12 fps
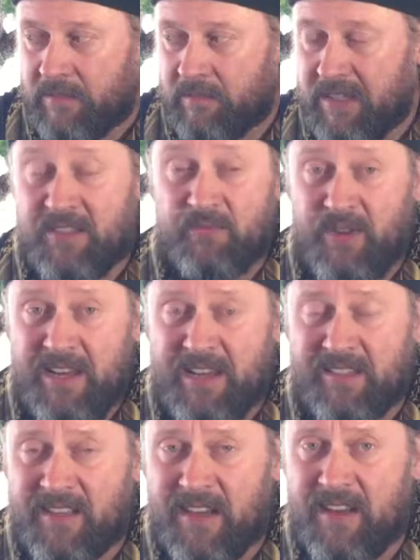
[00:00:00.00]
But it's really
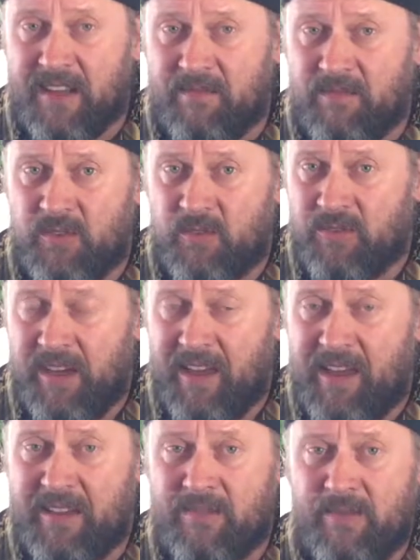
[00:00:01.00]
exciting to try
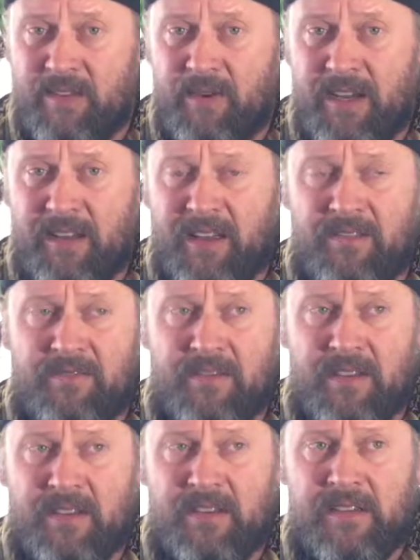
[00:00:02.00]
light with wildlife,
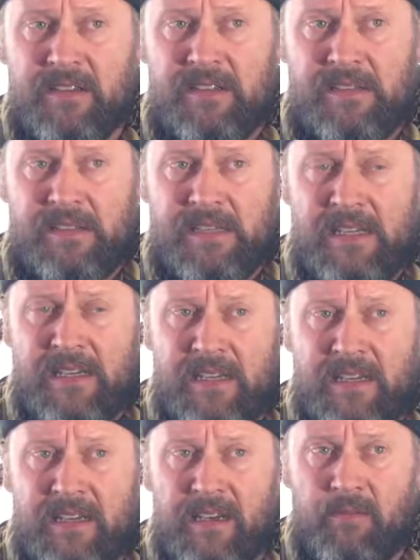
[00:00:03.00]
and
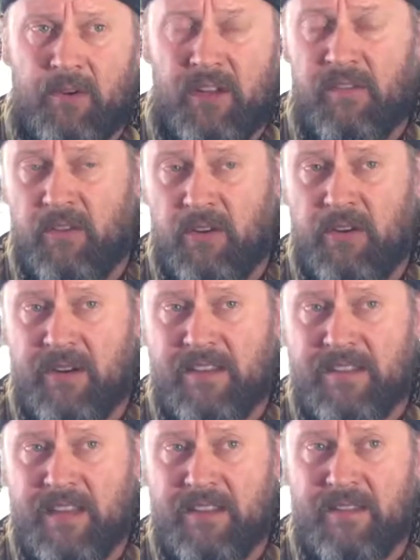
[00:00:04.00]
what I've learned
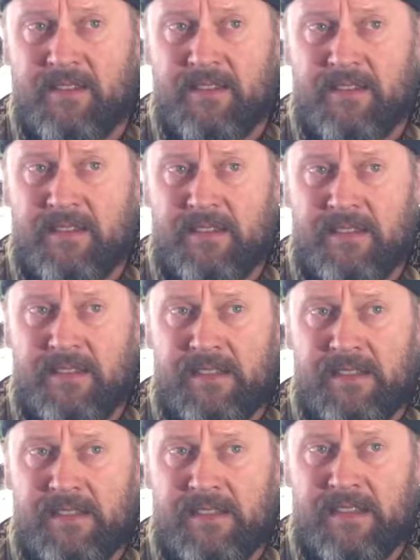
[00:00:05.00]
is that
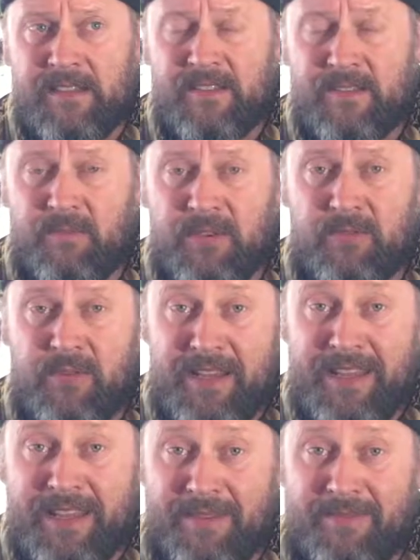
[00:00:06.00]
it's a bit
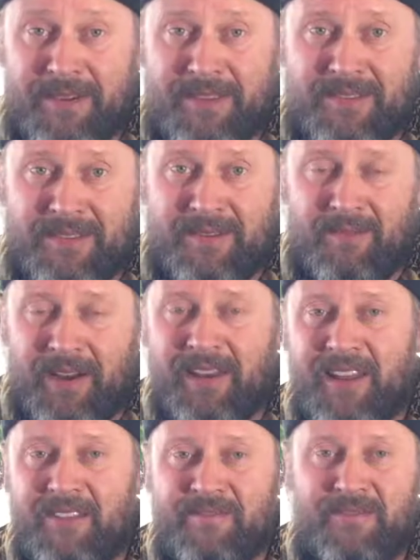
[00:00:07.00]
tricky with the
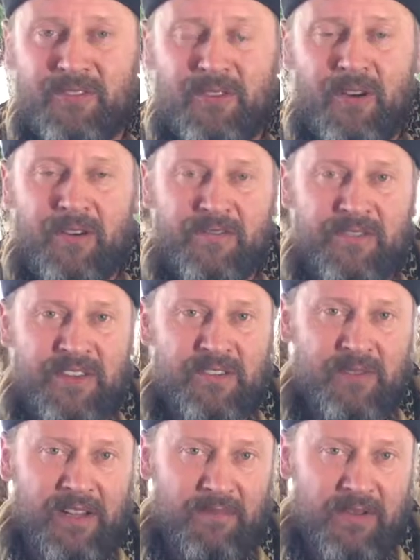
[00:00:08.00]
wildlife photography
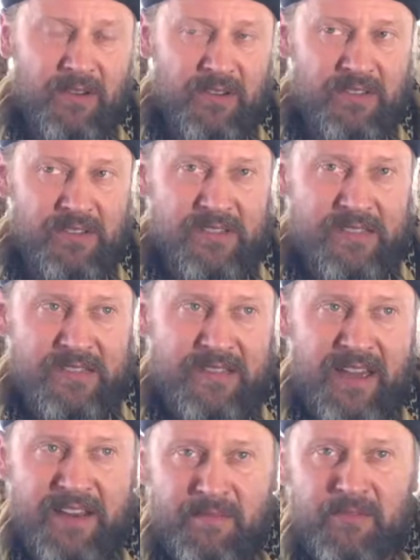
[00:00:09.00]
as well, because
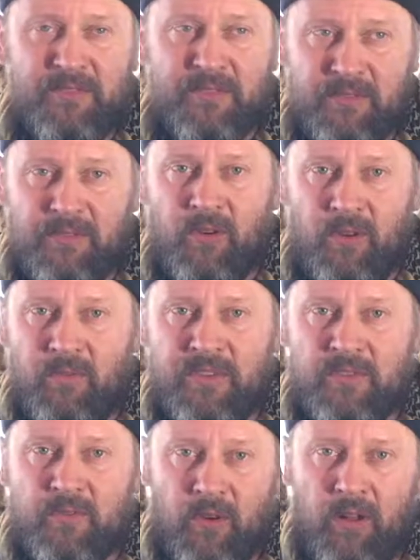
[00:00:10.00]
the animals don't always